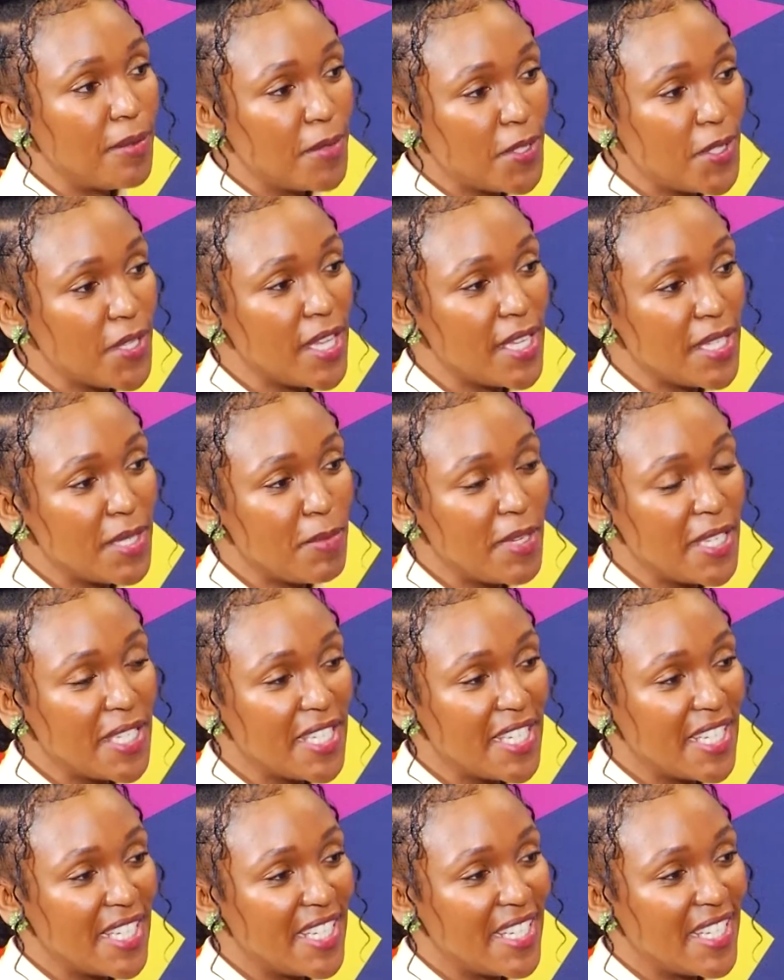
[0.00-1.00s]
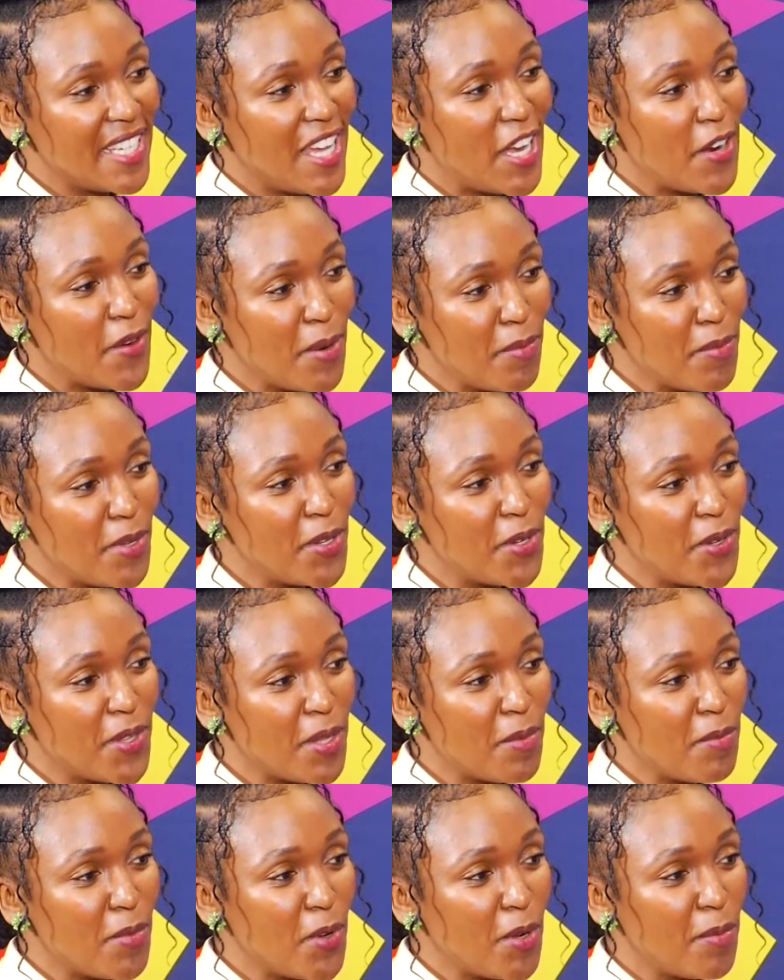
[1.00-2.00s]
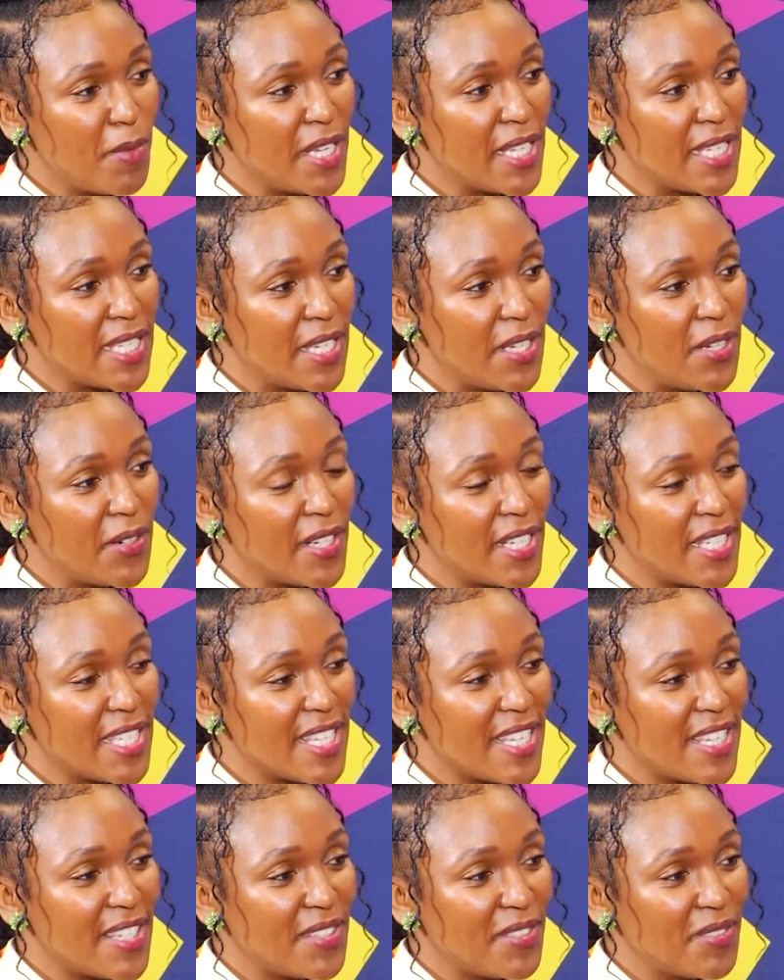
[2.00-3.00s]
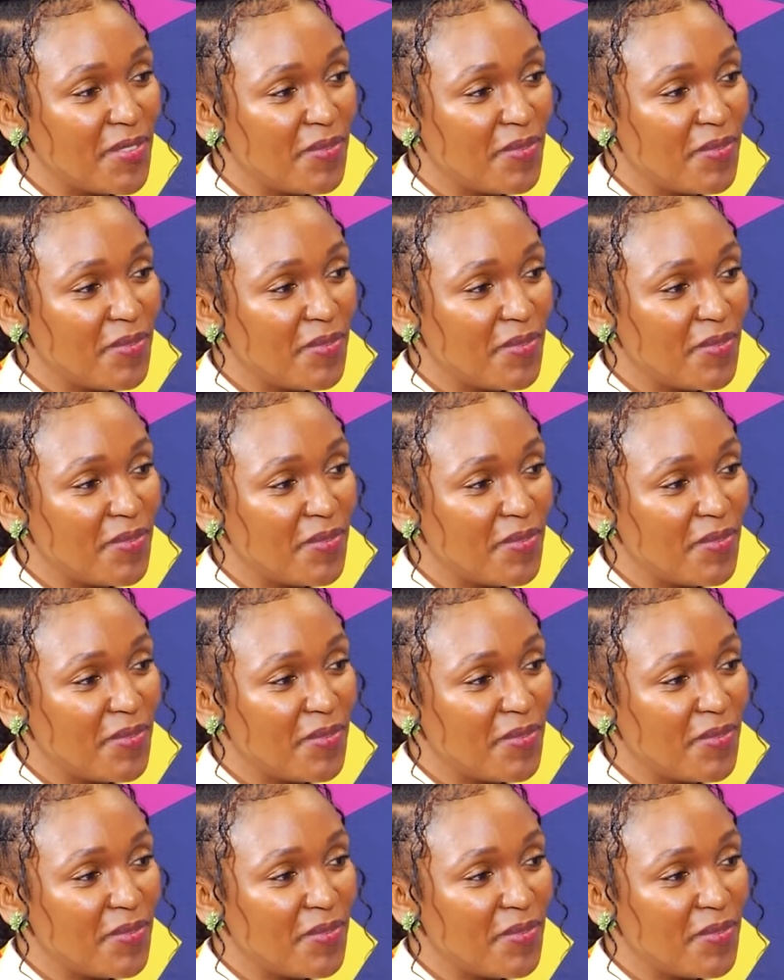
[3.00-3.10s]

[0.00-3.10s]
So that's basically Harambee Youth Employment Accelerator.